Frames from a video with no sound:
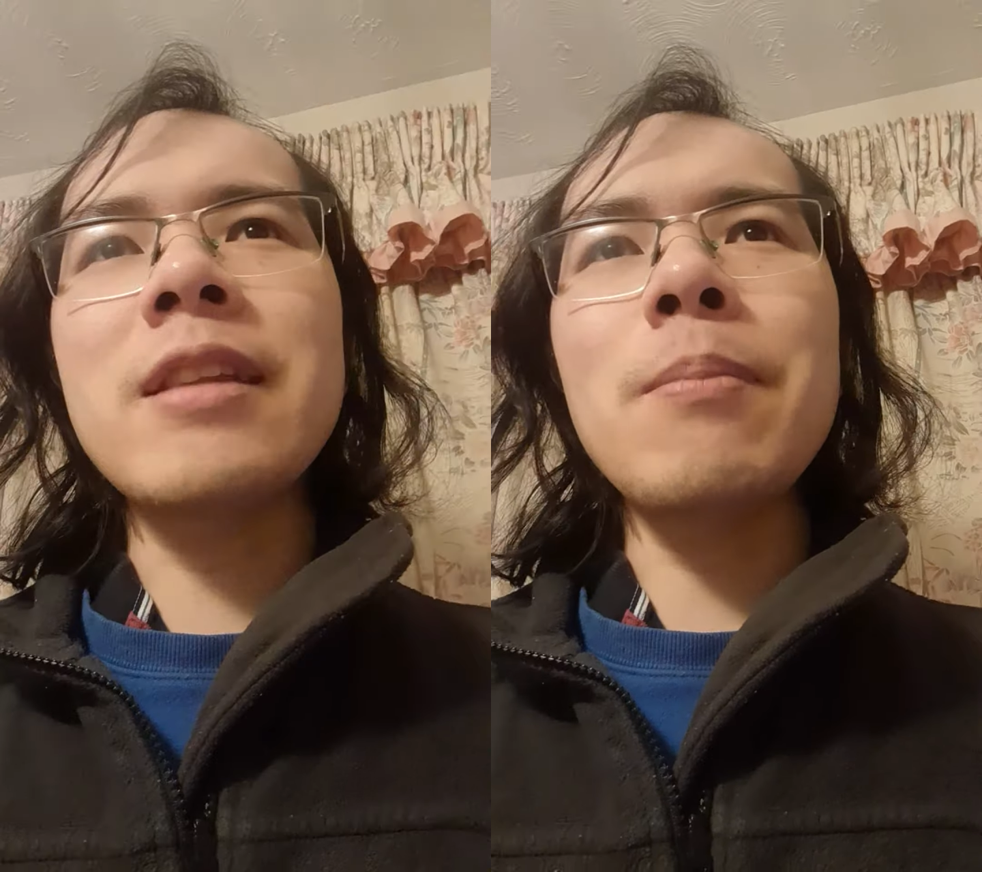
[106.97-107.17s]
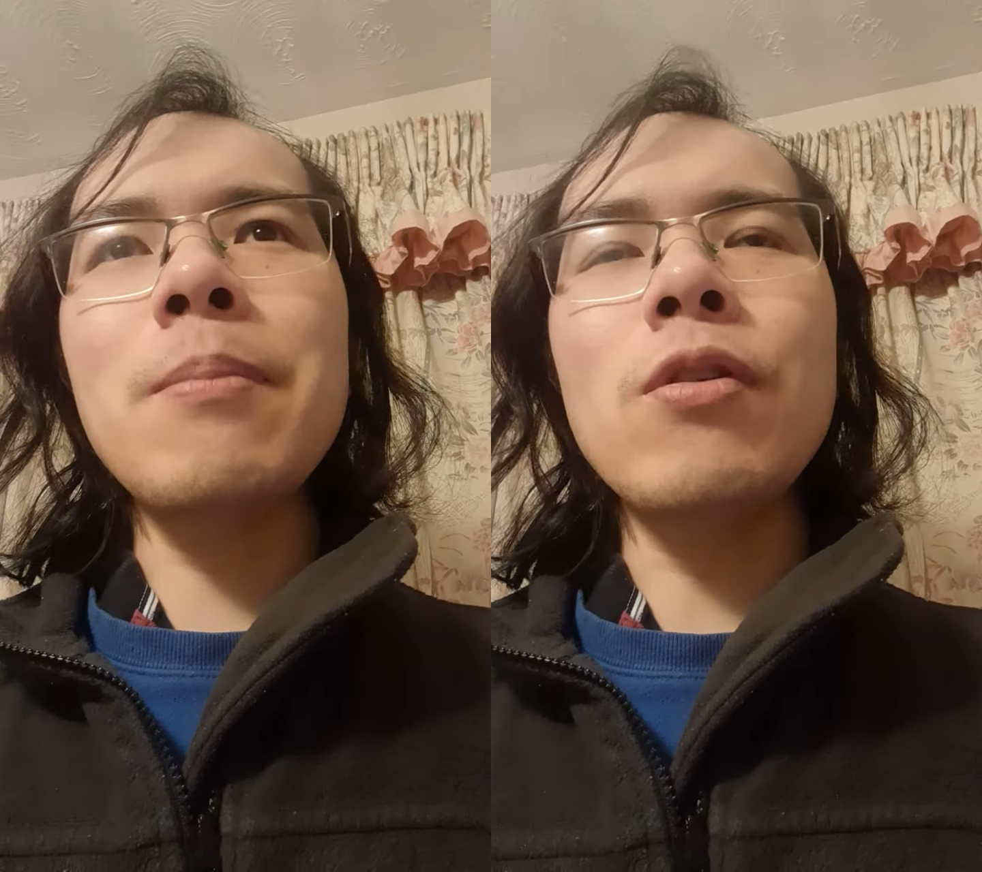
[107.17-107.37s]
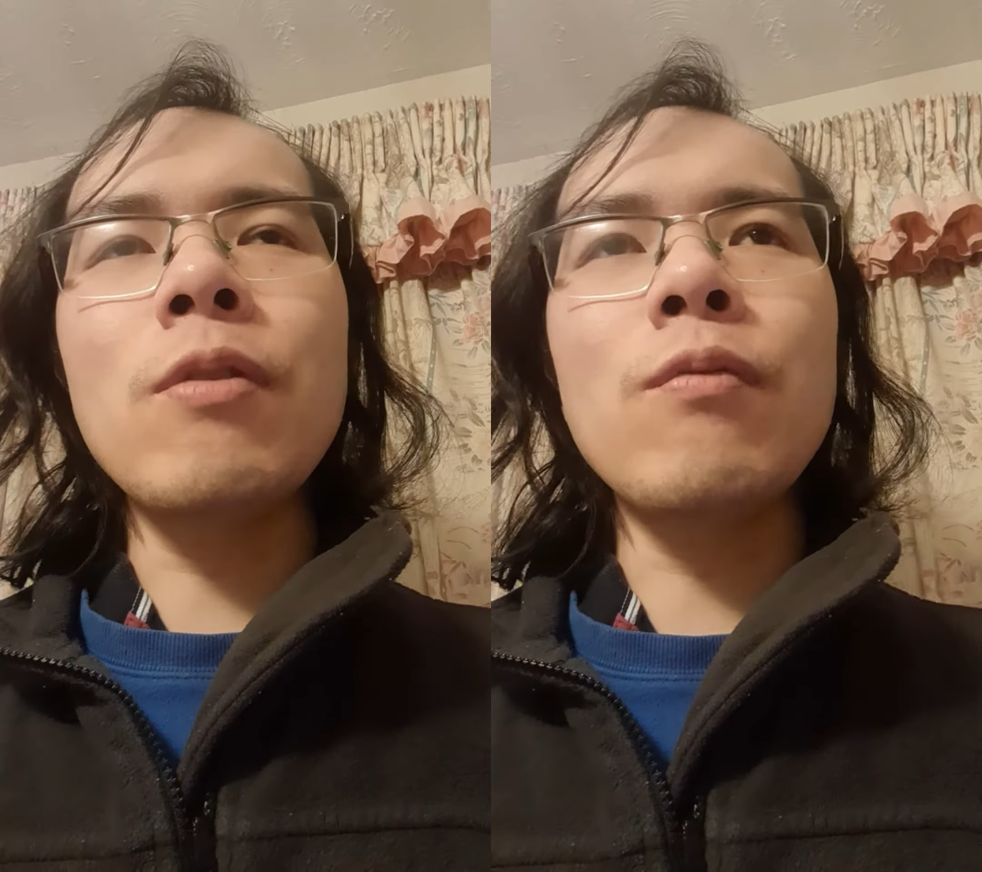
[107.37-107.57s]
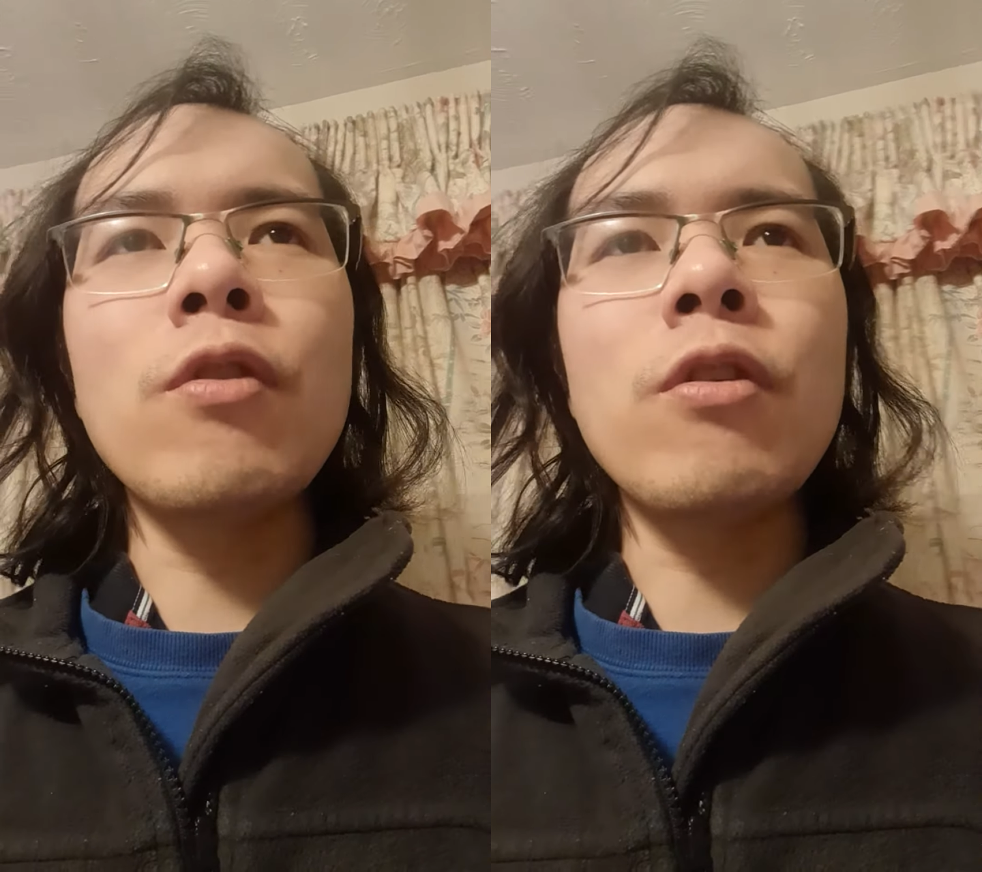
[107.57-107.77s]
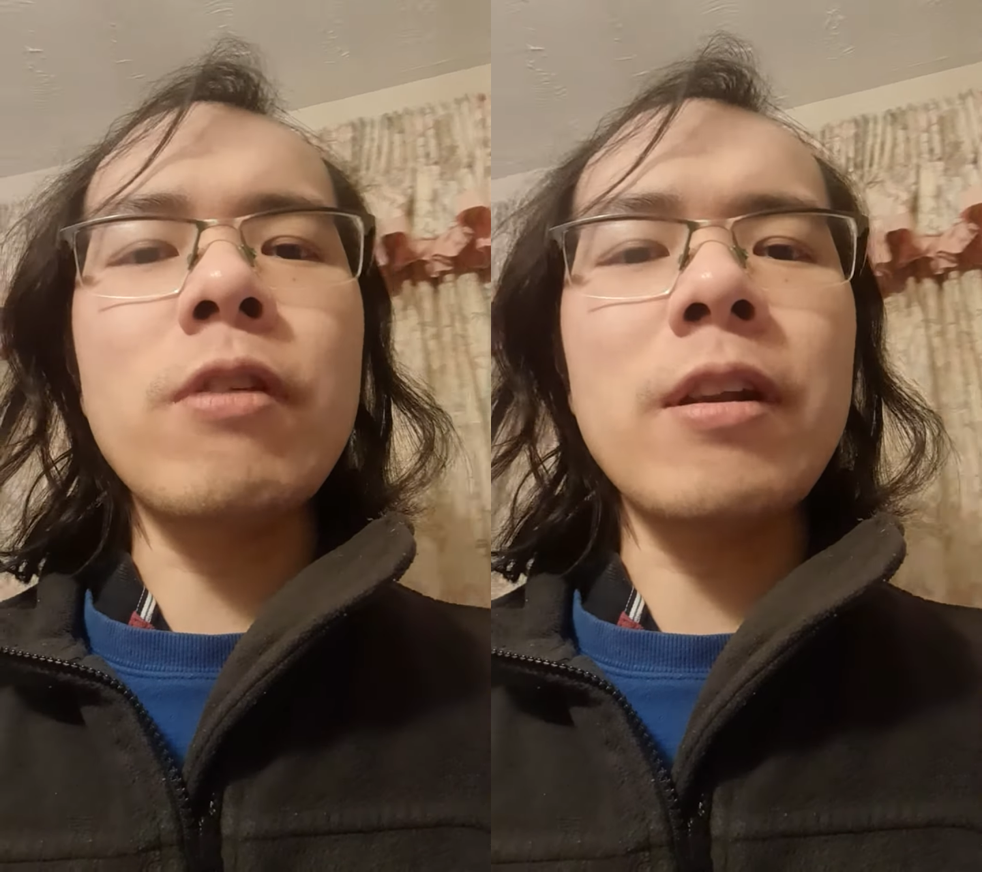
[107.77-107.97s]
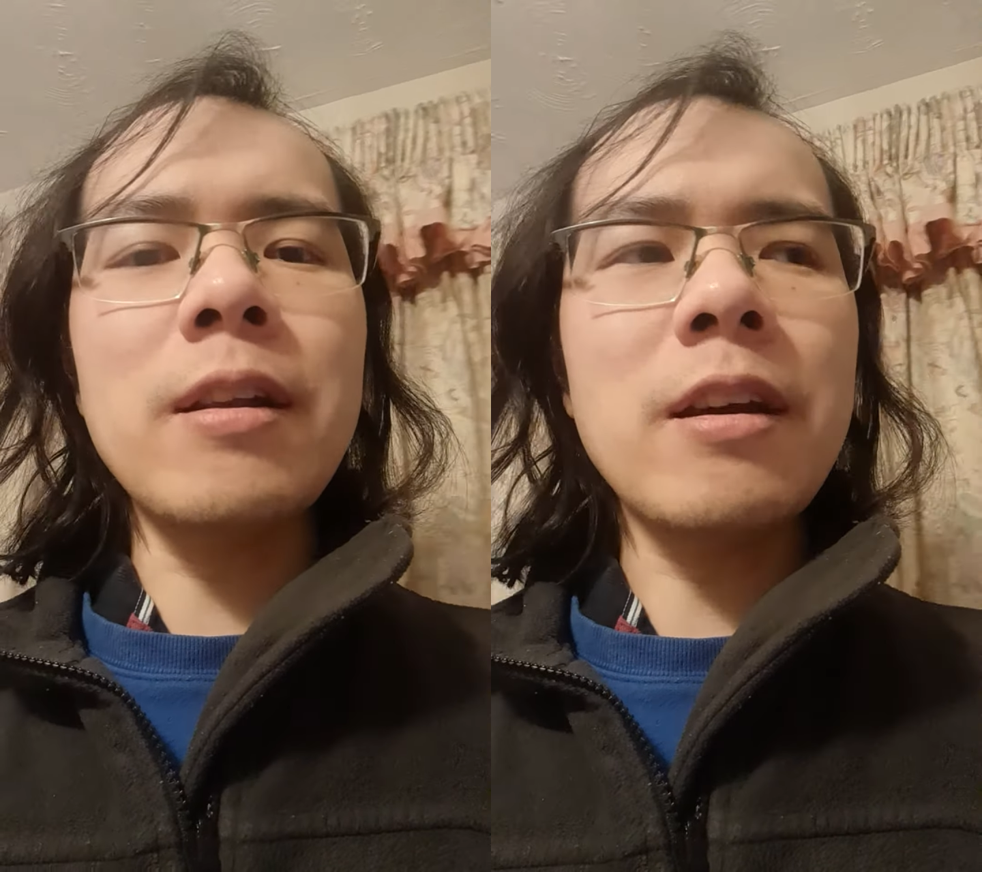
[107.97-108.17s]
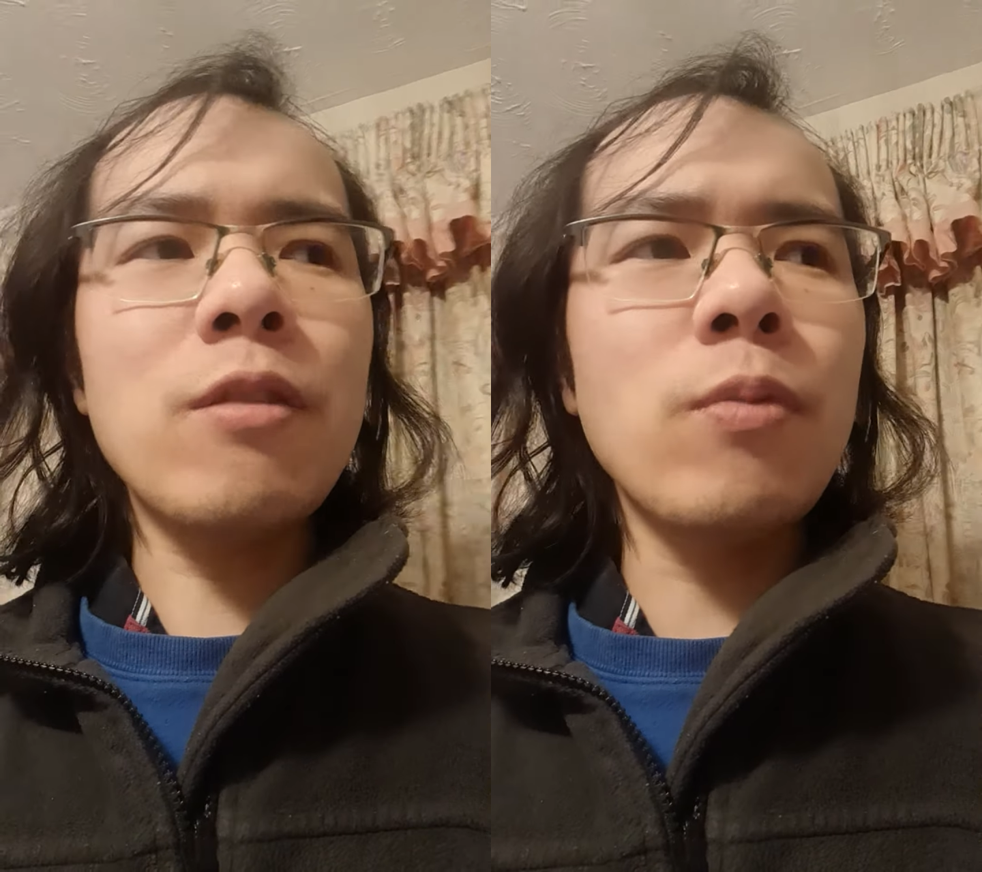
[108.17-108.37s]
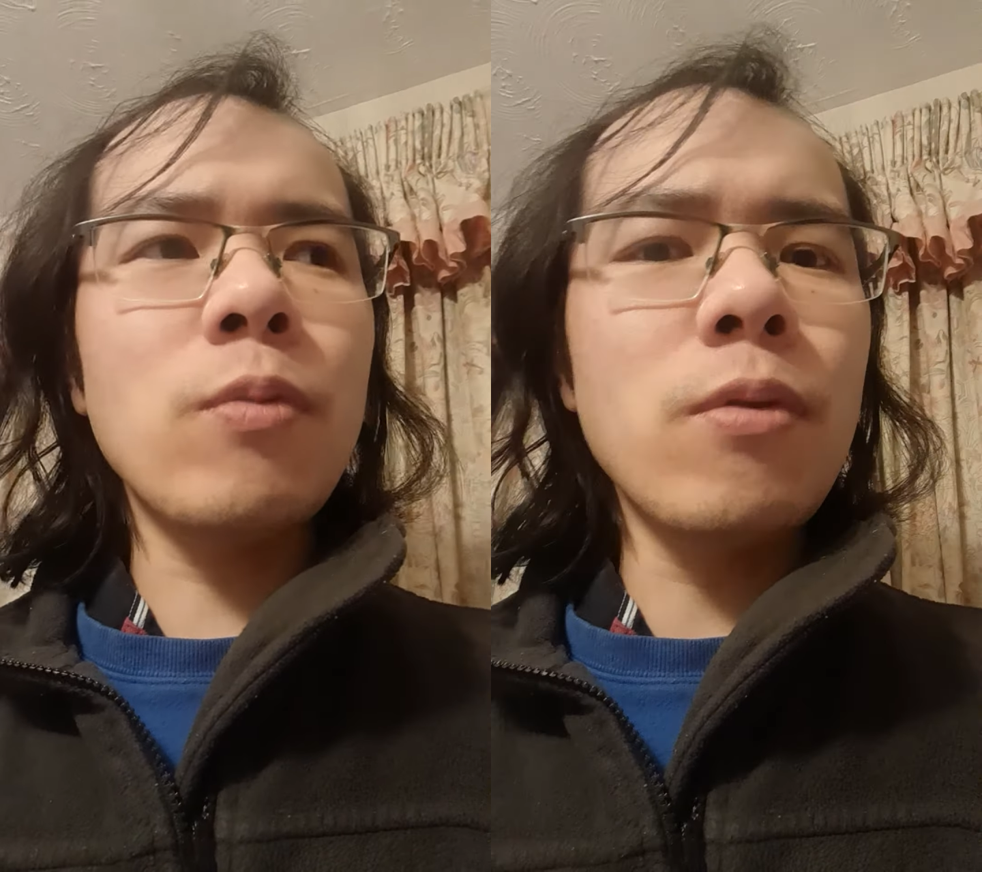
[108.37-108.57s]
Denmark and Russia at the
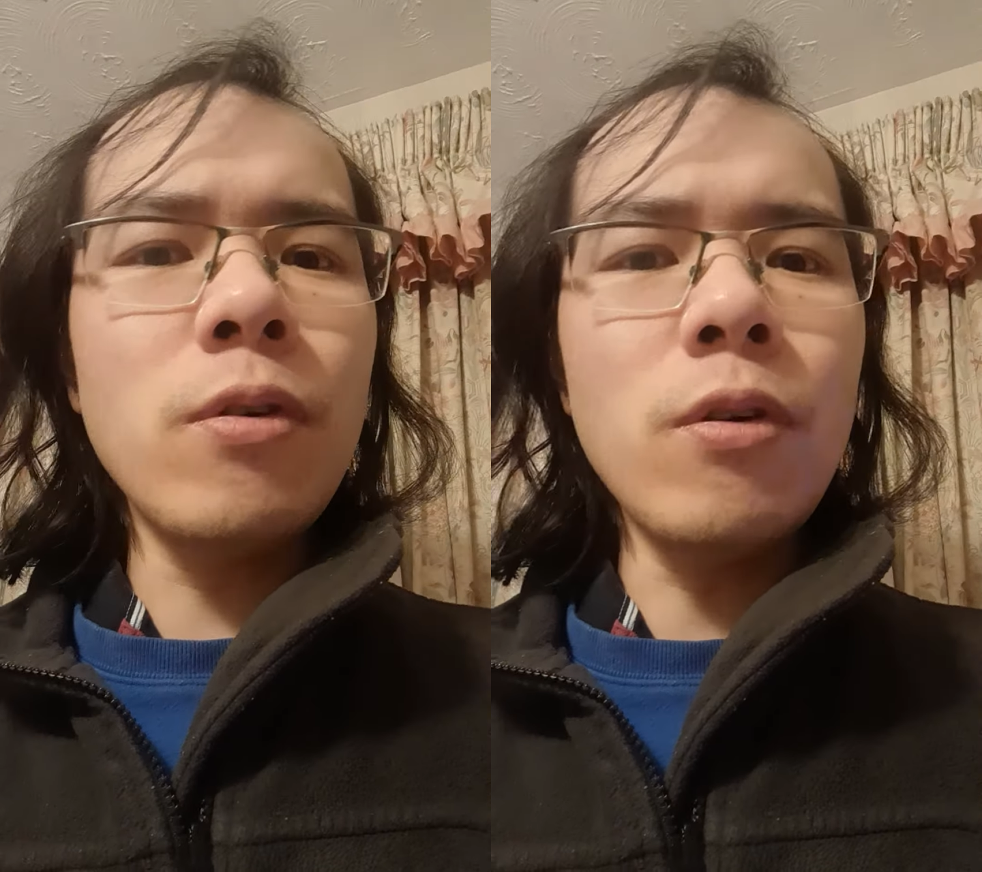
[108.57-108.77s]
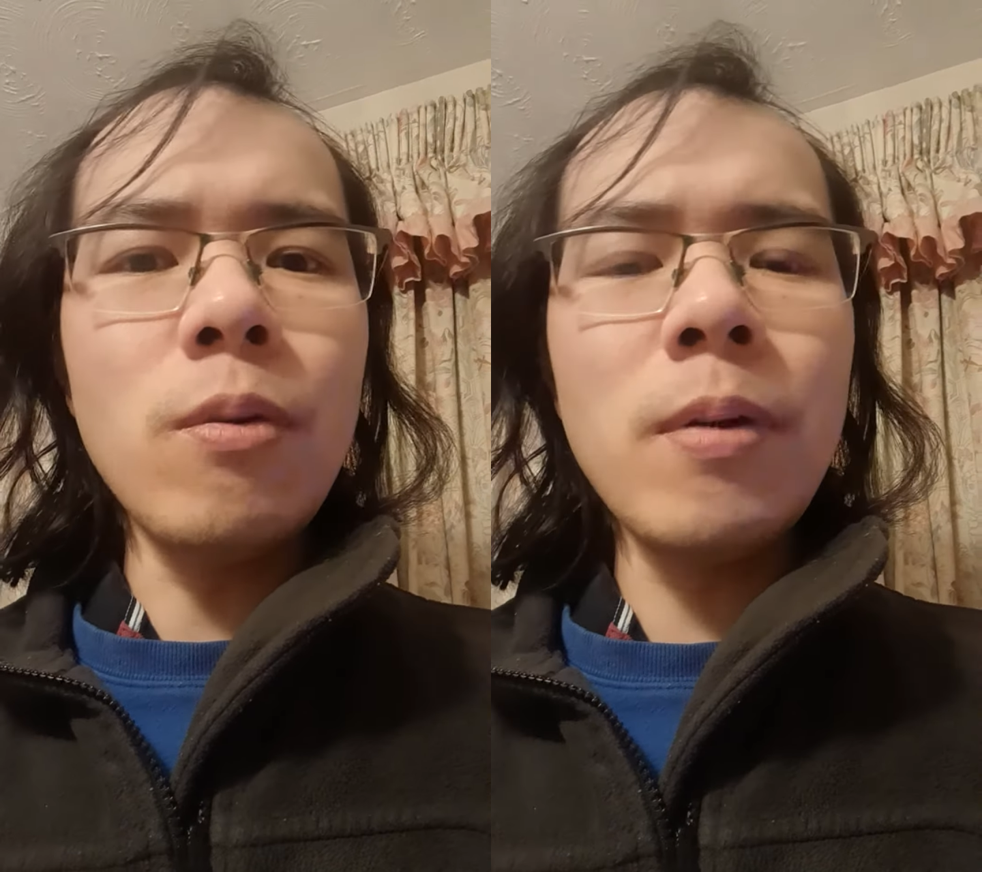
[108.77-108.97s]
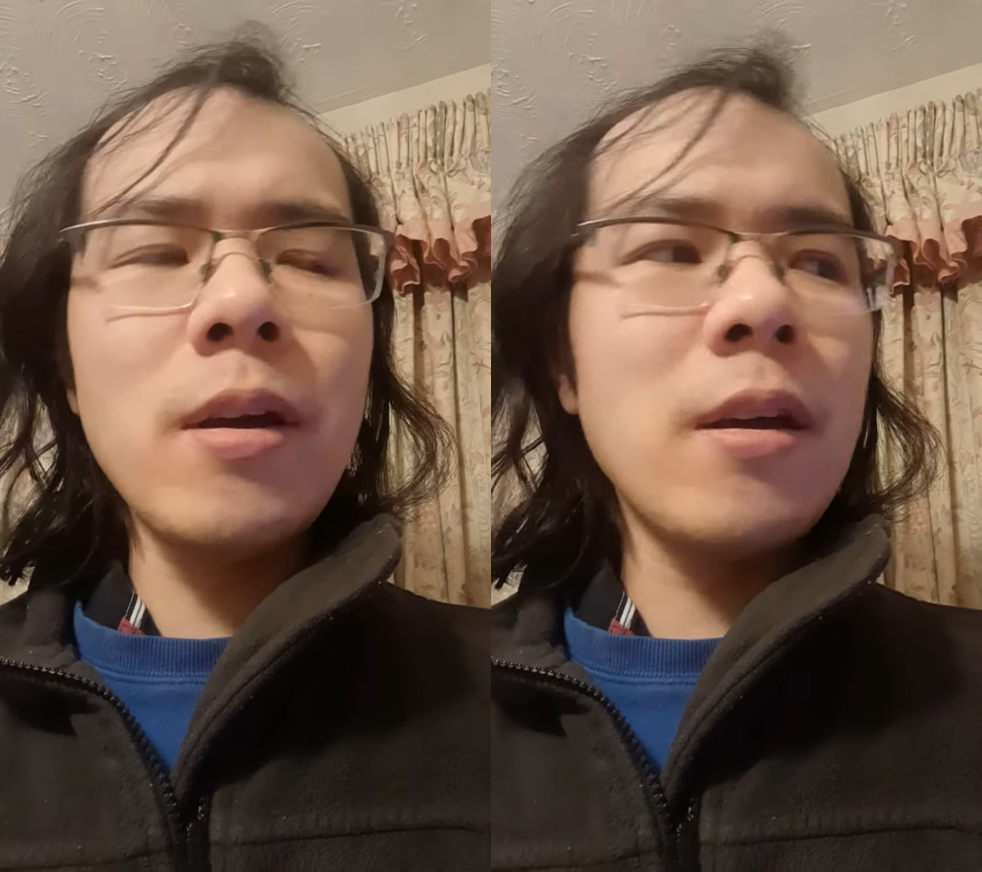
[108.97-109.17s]
last World Cup.